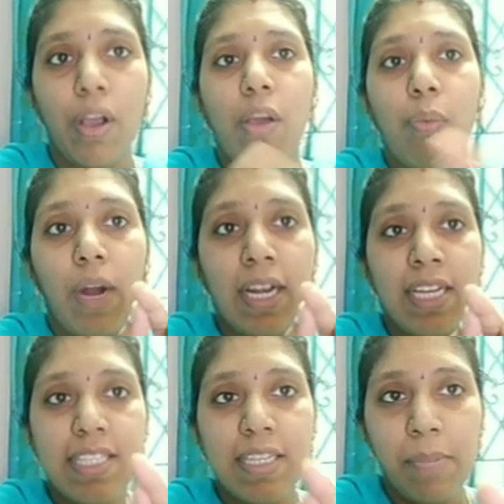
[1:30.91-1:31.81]
One is
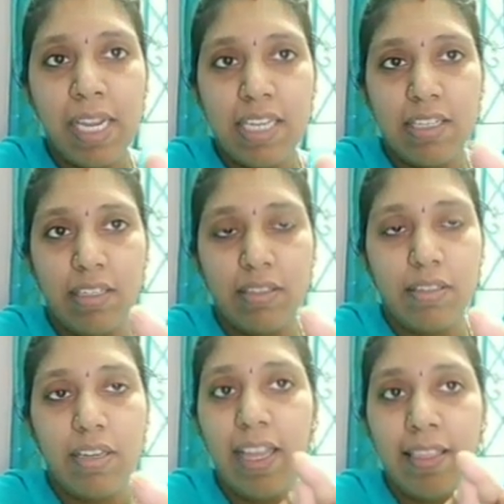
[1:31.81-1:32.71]
in meter,
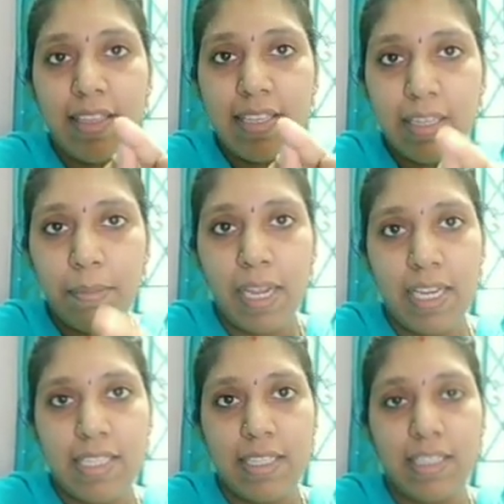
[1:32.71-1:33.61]
length is in
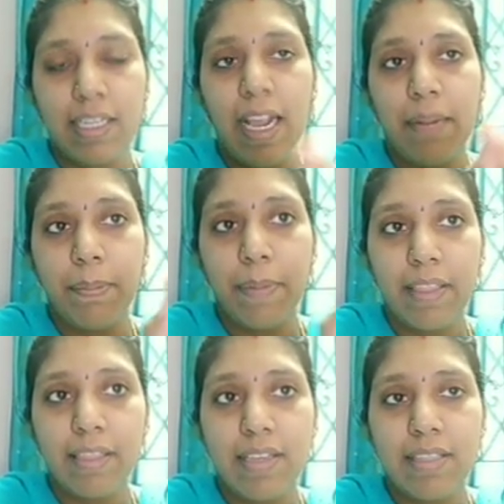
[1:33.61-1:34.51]
meter, and
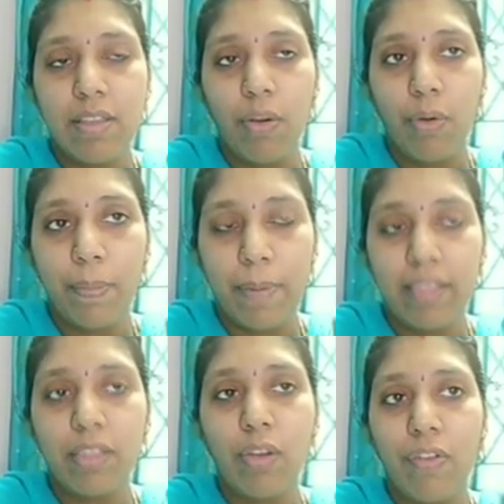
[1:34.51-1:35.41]
breadth is or breadth
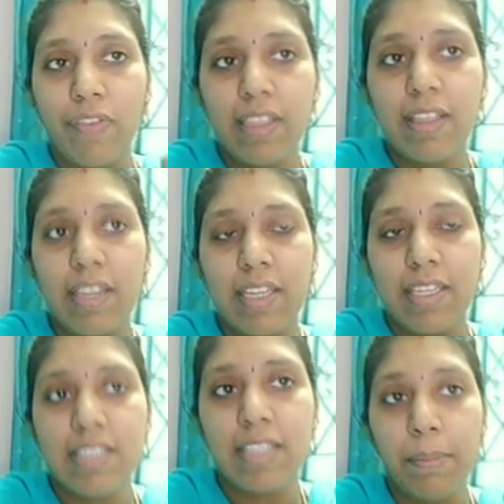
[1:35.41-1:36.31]
or width, it
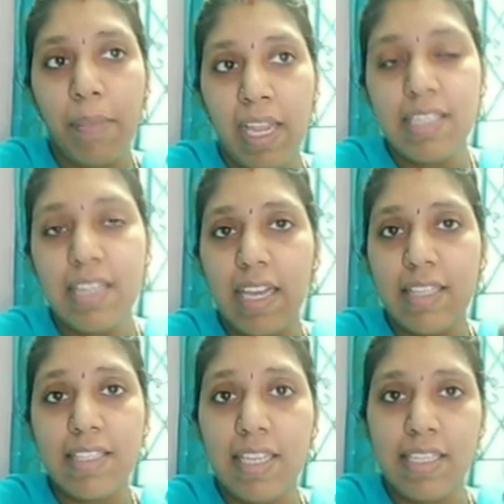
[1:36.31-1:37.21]
is in meter and
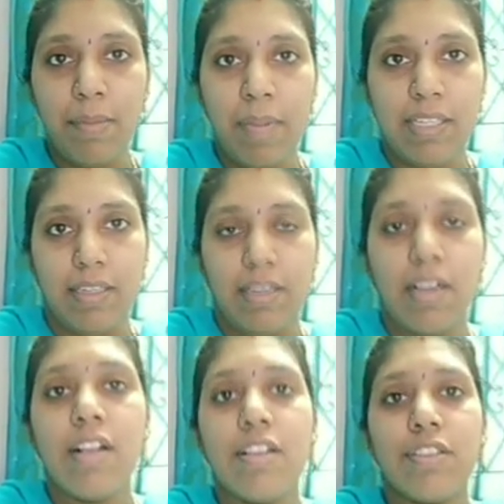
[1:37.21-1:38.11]
centimeter.
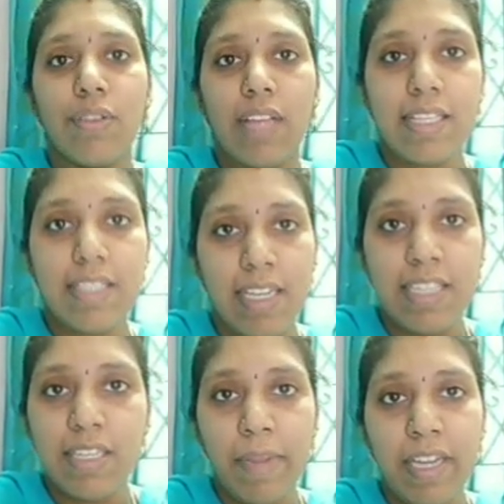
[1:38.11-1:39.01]
So that
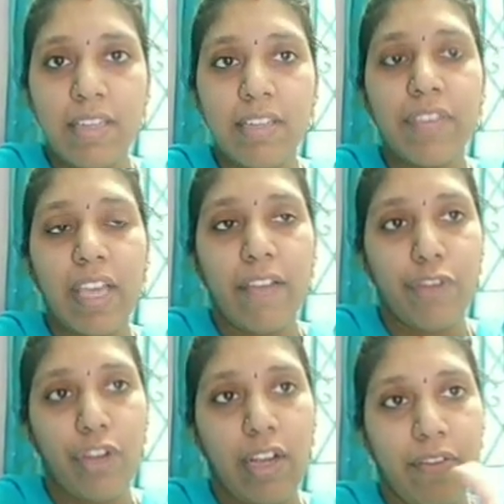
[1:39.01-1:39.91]
centimeter we have to
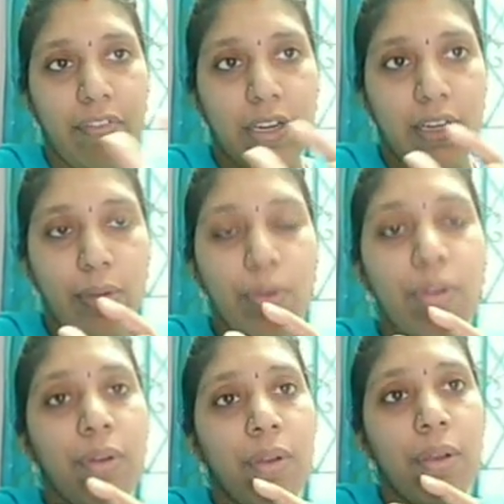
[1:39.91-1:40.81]
convert to
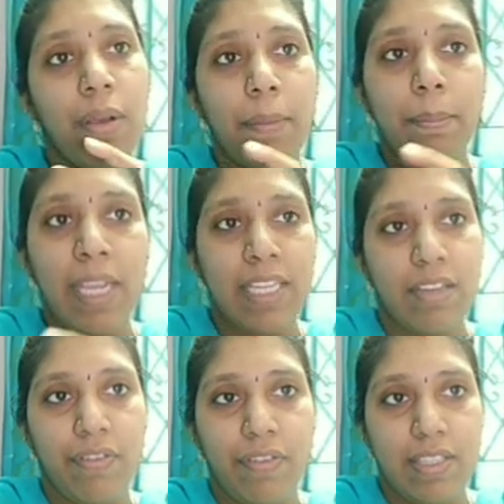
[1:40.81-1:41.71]
meter
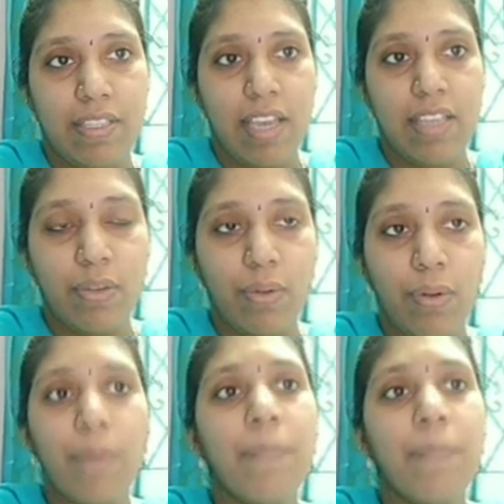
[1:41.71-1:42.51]
first. Yes or no?